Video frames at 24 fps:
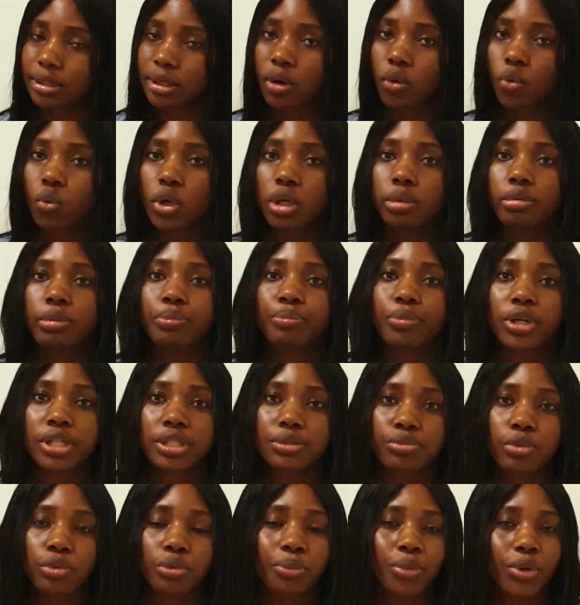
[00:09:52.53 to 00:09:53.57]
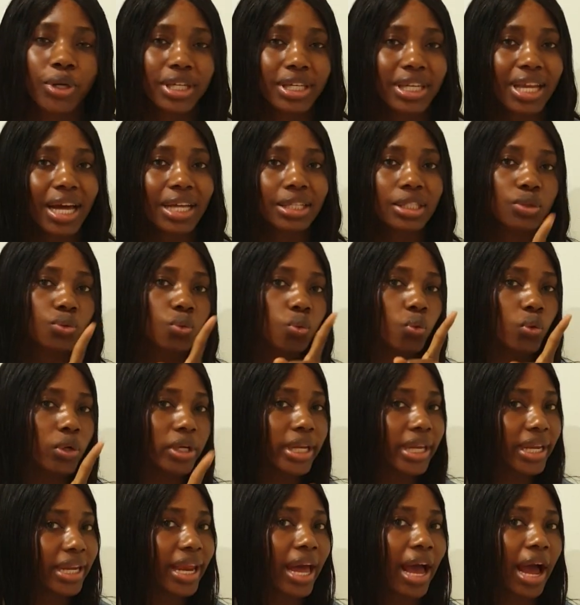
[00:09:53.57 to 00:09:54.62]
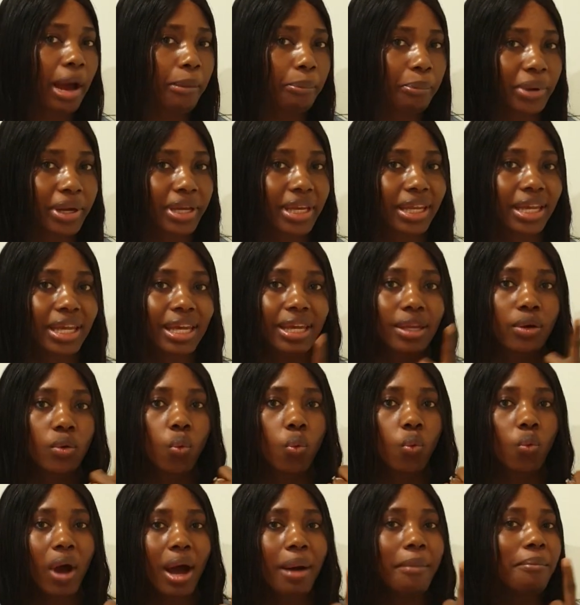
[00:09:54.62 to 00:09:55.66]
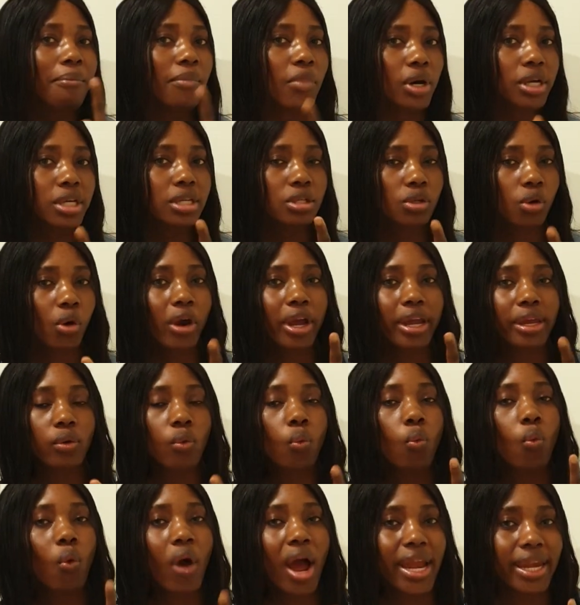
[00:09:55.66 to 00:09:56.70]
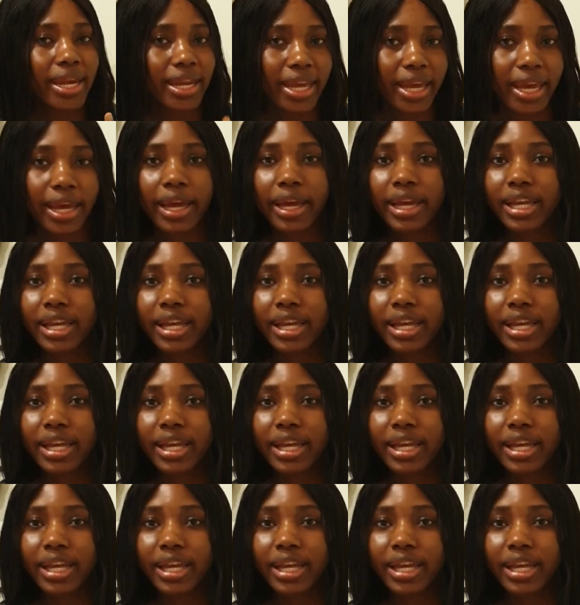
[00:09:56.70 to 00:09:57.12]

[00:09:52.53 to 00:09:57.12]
will be possible, but that wouldn't happen in 1 month or in 1 year.